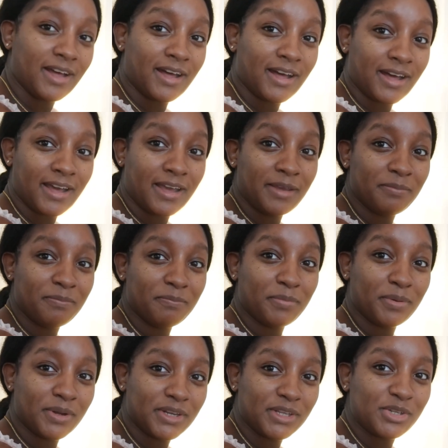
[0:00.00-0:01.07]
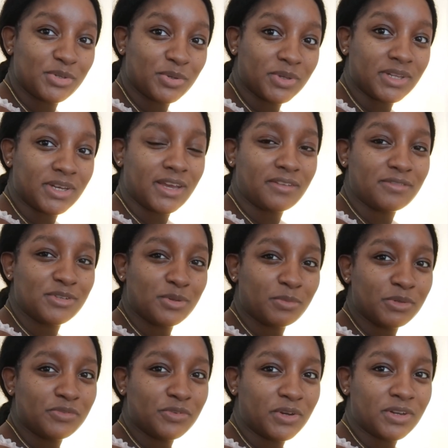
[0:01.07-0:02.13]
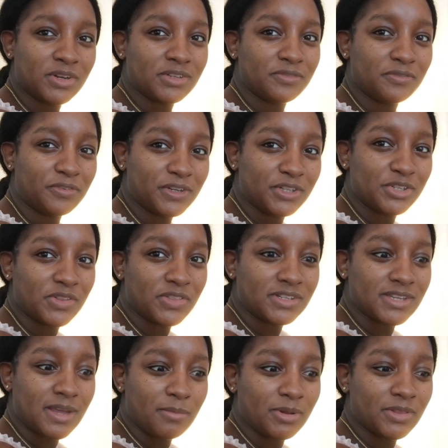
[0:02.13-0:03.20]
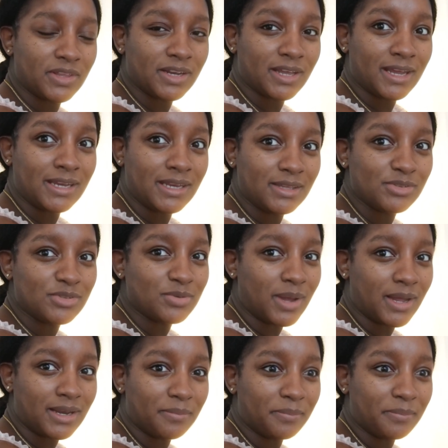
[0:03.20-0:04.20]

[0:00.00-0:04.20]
I'm pretty sure that I have so much footage on this camera that I need to edit,